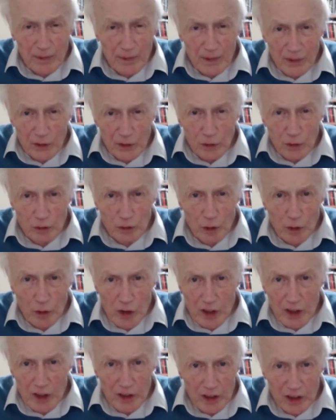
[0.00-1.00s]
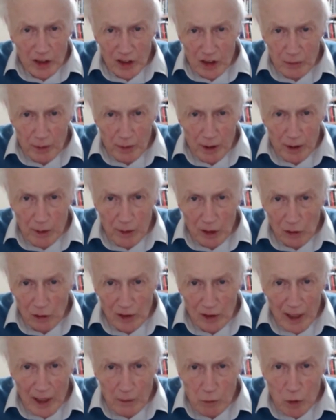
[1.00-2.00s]
sort of routine experimental
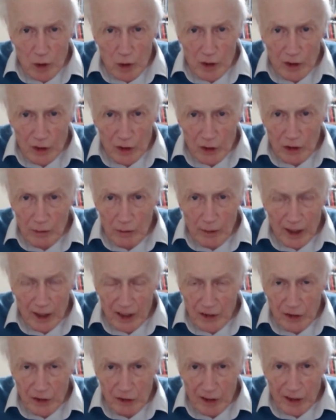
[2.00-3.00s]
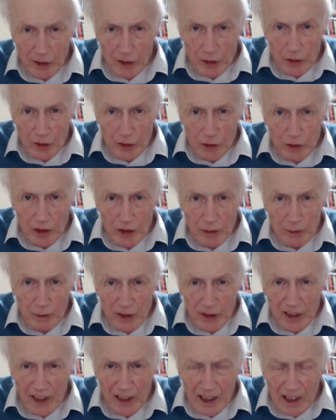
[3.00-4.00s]
lab work during my undergraduate degree, but
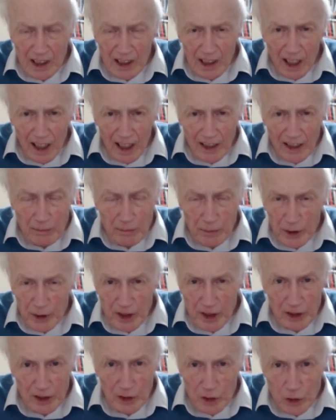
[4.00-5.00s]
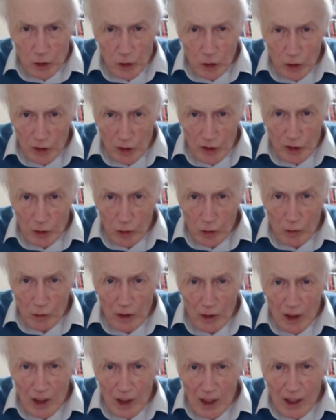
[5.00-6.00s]
I hadn't particularly enjoyed it or
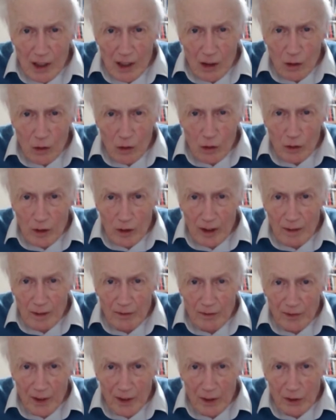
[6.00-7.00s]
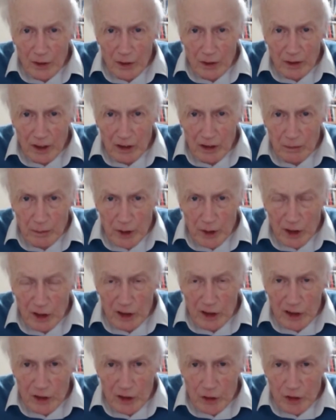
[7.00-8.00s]
found it
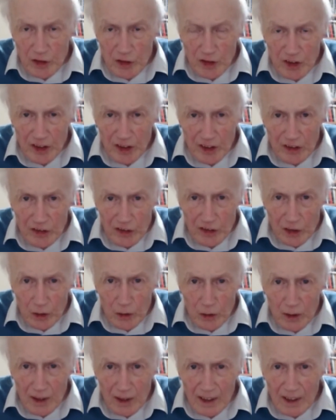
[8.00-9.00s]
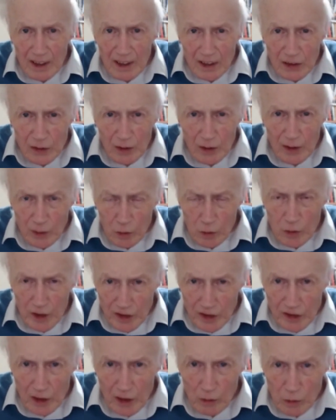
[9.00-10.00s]
particularly interesting. So I thought,
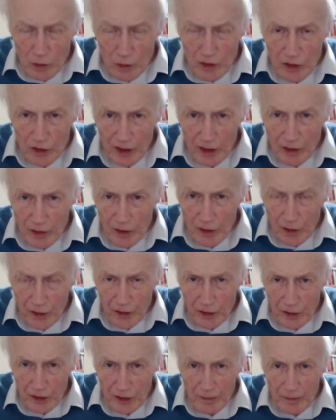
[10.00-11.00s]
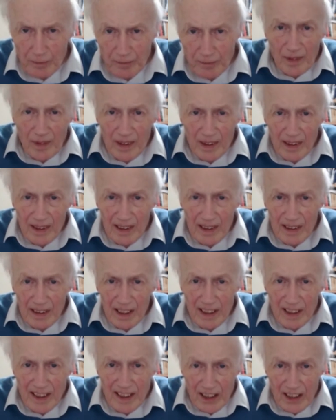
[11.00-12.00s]
yes, I would go into theory.
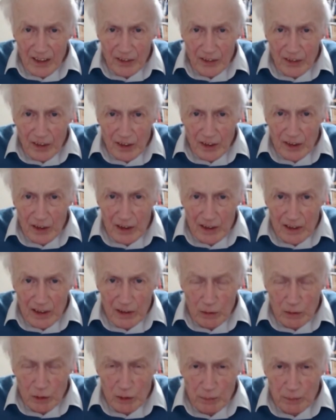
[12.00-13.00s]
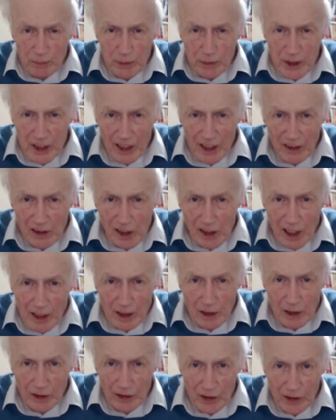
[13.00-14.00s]
Again, it was pretty
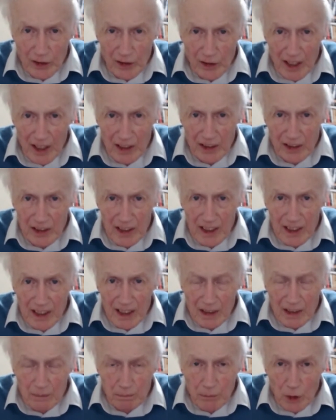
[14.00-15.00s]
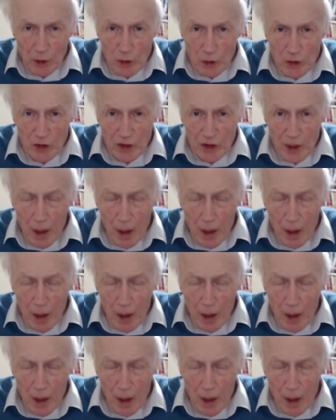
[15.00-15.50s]
unlikely that most